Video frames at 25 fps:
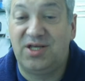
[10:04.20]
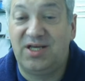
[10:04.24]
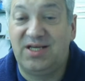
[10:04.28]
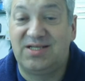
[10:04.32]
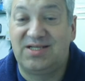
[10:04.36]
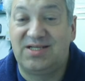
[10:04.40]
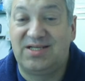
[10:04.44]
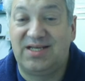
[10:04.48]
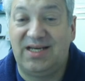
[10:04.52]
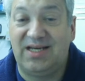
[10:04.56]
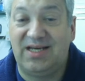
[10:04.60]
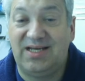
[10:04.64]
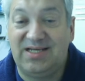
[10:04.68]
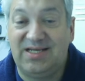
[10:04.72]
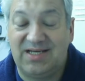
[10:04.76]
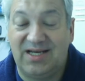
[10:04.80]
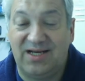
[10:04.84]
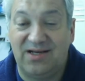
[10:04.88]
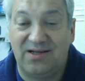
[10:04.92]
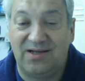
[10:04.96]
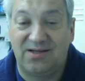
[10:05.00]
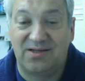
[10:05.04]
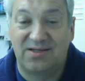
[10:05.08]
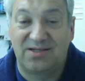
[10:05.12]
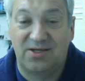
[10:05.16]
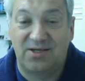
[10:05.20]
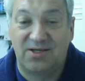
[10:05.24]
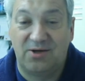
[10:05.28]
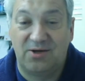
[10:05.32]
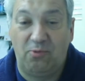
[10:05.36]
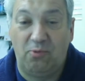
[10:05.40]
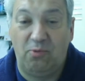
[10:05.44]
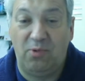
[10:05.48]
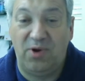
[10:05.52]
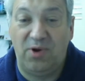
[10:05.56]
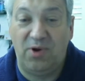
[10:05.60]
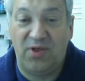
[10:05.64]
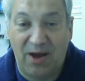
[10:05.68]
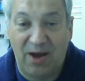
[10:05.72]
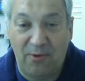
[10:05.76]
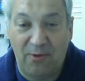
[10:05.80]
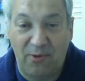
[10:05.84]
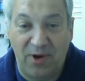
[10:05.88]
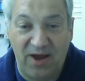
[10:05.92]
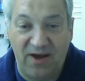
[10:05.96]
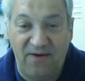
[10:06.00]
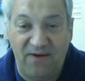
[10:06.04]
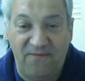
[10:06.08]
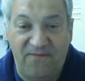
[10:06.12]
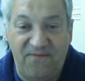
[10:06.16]
details without
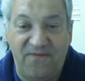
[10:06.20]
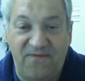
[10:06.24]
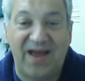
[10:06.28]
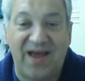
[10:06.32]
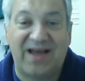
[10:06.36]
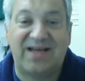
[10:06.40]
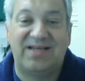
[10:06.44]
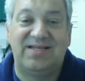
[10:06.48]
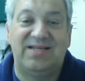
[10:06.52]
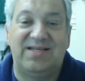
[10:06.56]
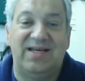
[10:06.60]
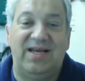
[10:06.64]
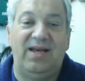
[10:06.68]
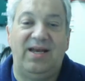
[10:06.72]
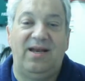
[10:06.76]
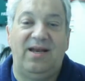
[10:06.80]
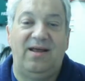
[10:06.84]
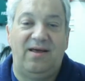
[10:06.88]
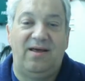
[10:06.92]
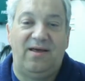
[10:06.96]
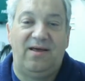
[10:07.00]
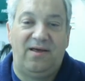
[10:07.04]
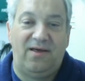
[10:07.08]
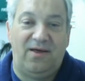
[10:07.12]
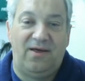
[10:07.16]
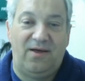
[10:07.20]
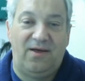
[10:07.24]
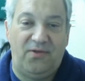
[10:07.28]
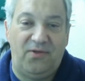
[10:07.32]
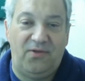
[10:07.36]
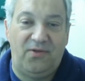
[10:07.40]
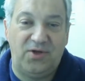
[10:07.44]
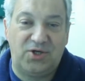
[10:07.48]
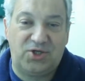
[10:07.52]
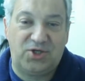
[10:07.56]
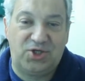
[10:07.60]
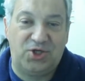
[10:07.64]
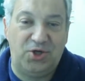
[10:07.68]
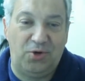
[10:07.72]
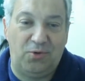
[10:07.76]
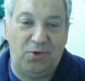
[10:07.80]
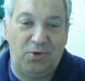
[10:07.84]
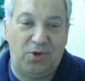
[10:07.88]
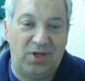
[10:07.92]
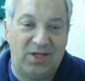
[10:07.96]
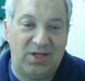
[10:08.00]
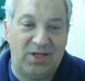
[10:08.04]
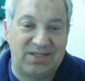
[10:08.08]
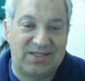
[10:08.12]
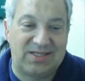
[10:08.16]
it affecting the tool
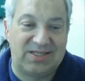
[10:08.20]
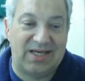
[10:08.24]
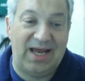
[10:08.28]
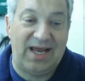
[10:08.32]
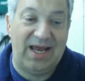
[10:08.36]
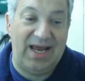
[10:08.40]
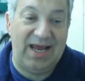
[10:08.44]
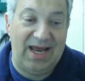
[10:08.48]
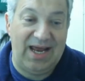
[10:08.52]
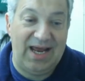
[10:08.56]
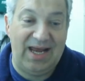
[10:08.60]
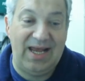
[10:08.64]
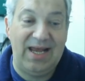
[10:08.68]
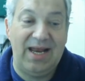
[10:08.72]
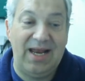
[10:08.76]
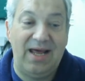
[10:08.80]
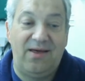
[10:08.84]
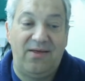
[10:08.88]
that's in